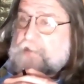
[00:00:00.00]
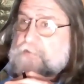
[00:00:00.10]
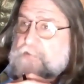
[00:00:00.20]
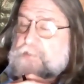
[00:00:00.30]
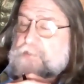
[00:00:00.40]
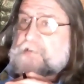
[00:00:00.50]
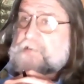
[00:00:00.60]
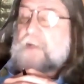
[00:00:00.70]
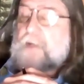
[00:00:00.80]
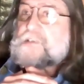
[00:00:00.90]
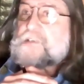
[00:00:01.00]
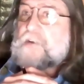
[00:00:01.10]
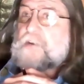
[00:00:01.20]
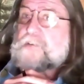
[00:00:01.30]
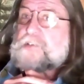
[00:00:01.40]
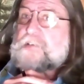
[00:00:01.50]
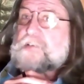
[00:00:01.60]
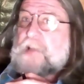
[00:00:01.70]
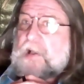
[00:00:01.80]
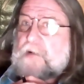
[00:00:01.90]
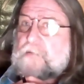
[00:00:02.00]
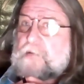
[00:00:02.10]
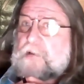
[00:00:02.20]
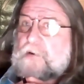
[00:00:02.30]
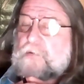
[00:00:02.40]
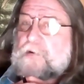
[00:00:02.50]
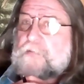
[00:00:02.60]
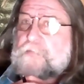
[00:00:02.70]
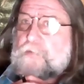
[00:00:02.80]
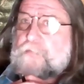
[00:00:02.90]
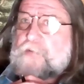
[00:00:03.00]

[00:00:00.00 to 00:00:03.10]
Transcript: if you have interest in Thomas Jefferson, yeah, and if